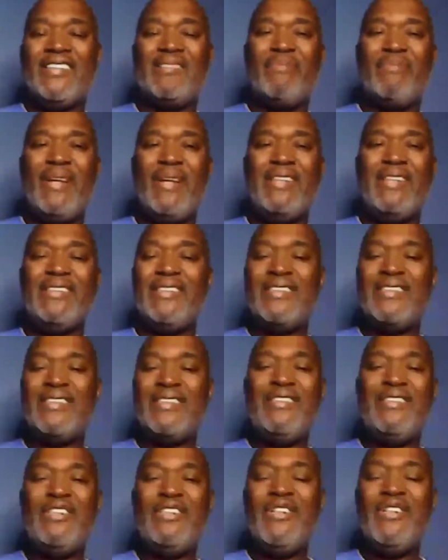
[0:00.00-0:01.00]
places
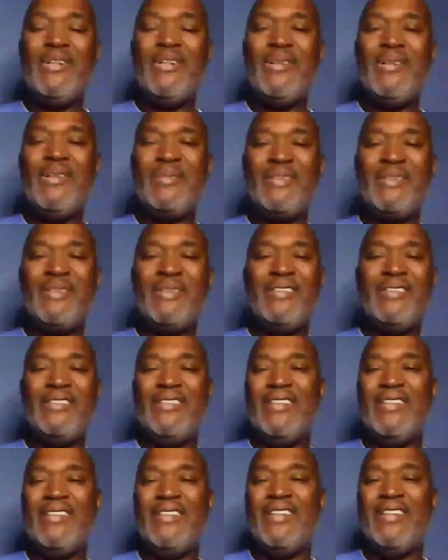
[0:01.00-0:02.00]
in Europe and
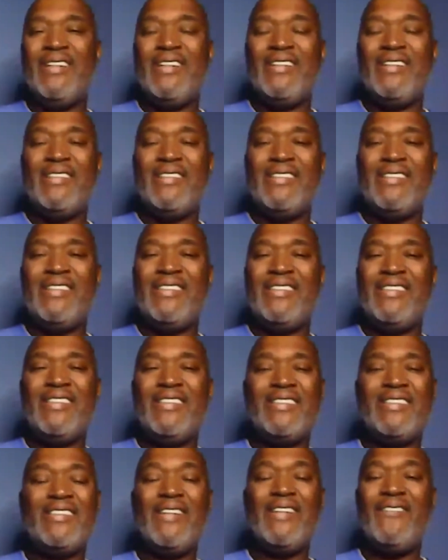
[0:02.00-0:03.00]

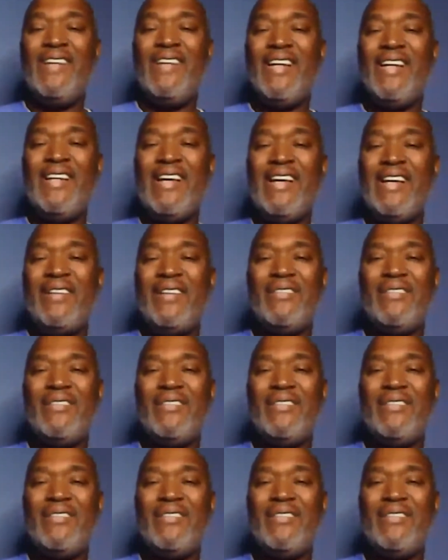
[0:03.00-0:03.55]
stuff like that.